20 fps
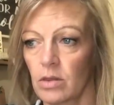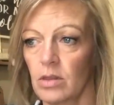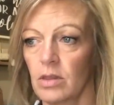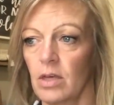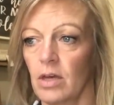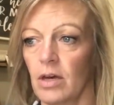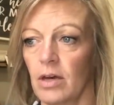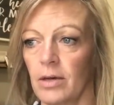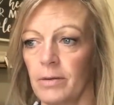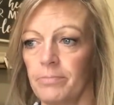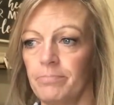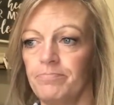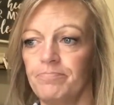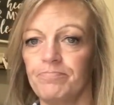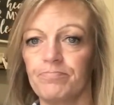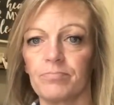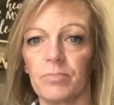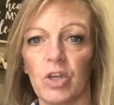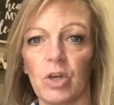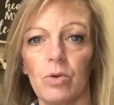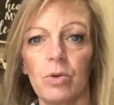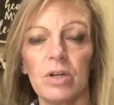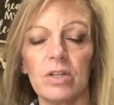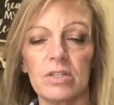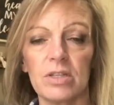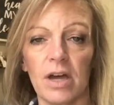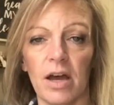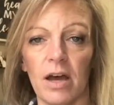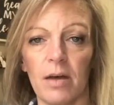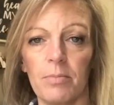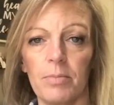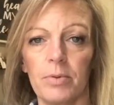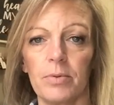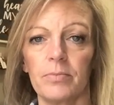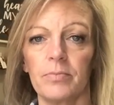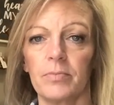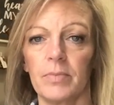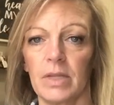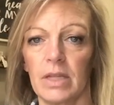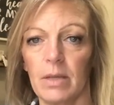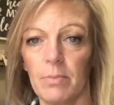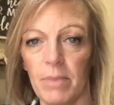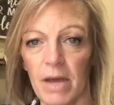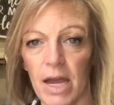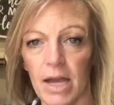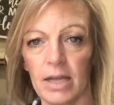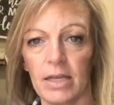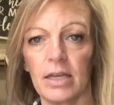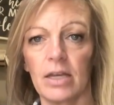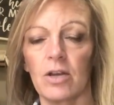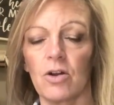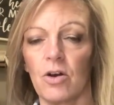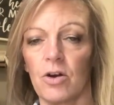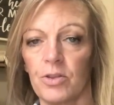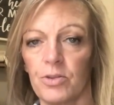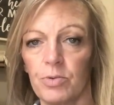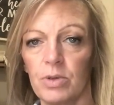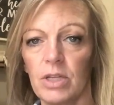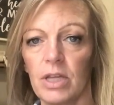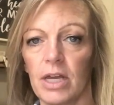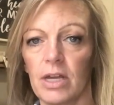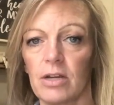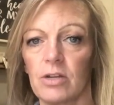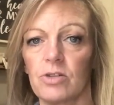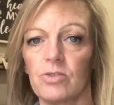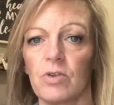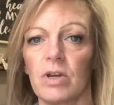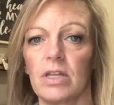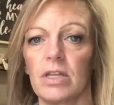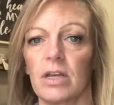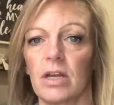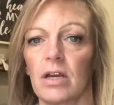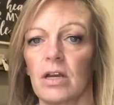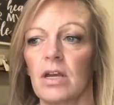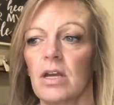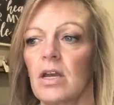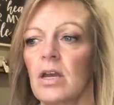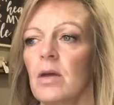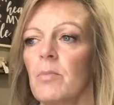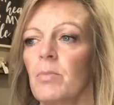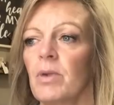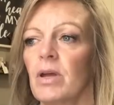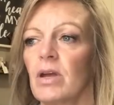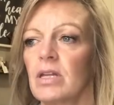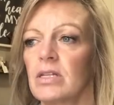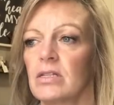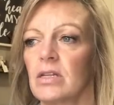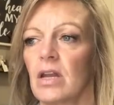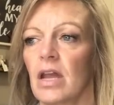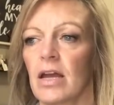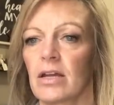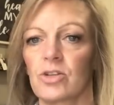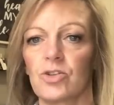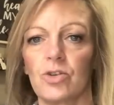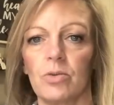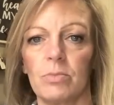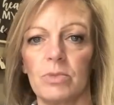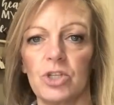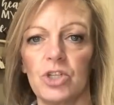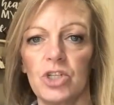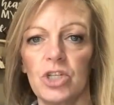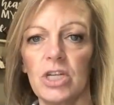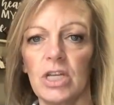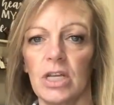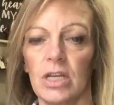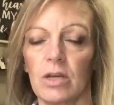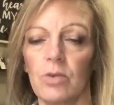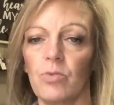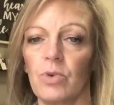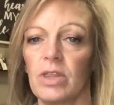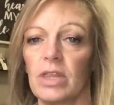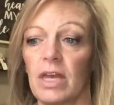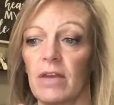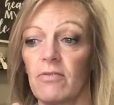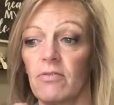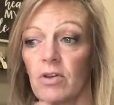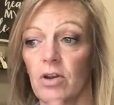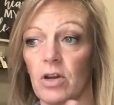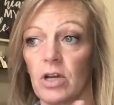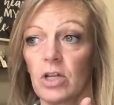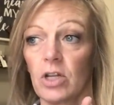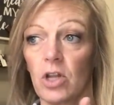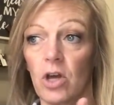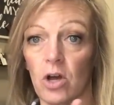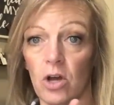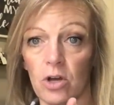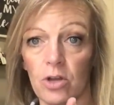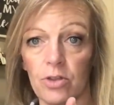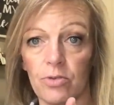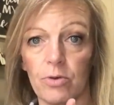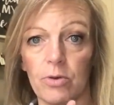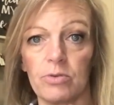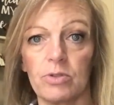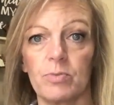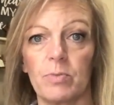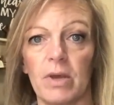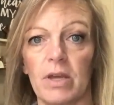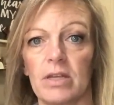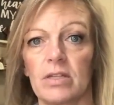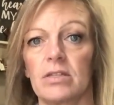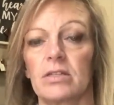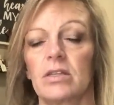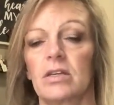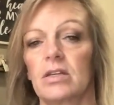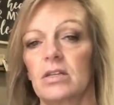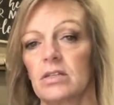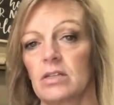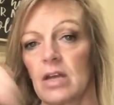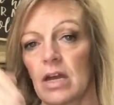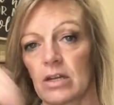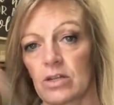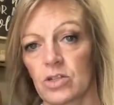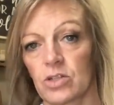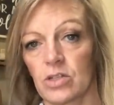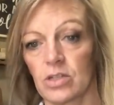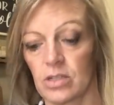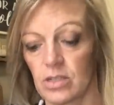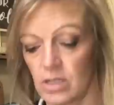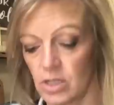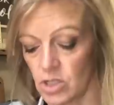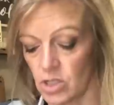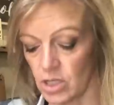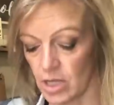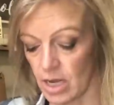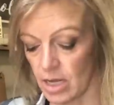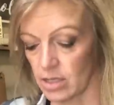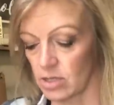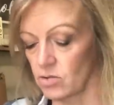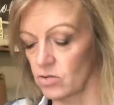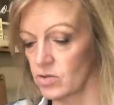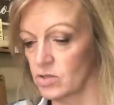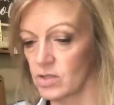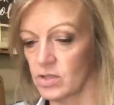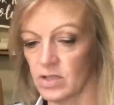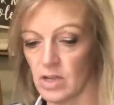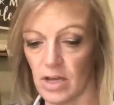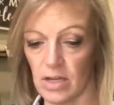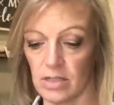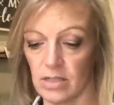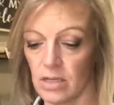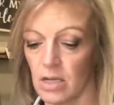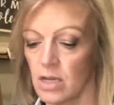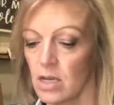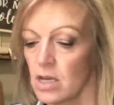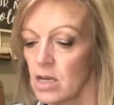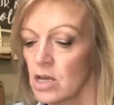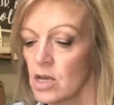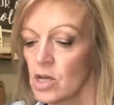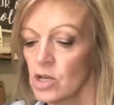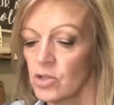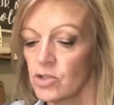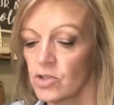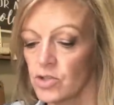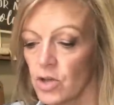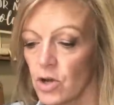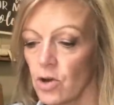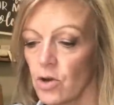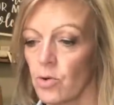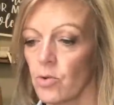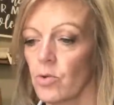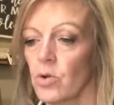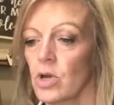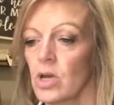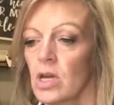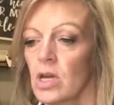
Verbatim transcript: the quilt top and the backing, all three layers right there, but it's an actual machine with a very long throat space that is actually stitching out those designs. So